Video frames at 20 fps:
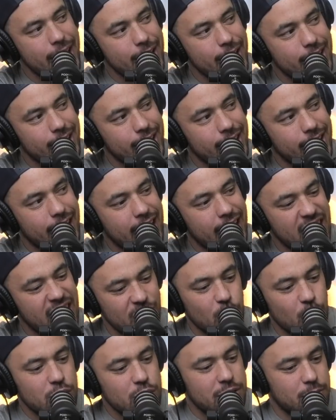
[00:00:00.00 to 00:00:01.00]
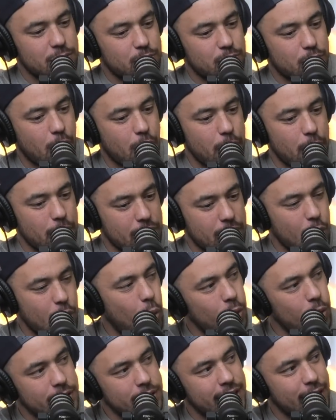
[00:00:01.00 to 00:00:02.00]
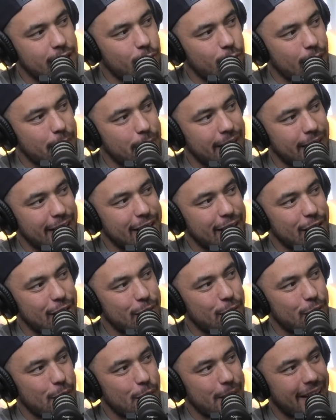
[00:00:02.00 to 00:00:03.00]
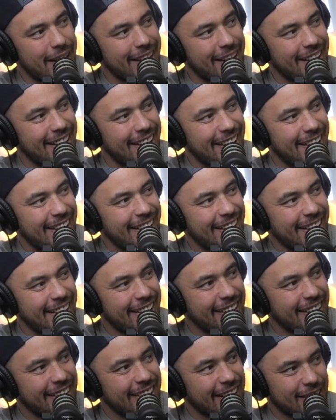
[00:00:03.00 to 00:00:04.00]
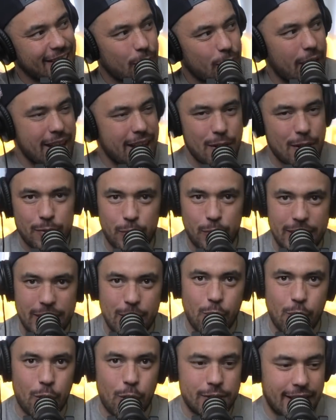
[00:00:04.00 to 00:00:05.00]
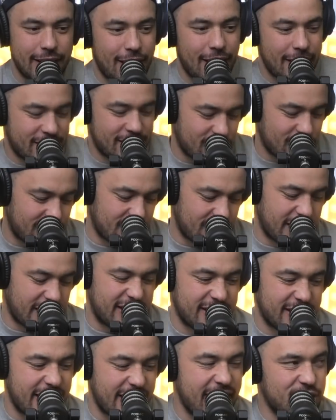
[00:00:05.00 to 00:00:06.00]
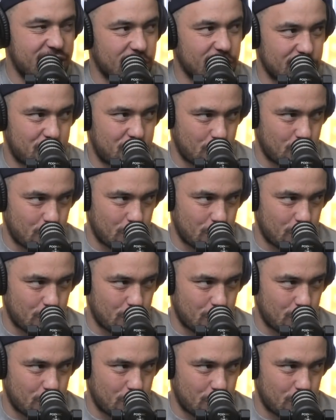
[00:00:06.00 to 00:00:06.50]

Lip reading: way he looks probably the coolest in the rugby league uniform, Like the way when he walks out, he's got the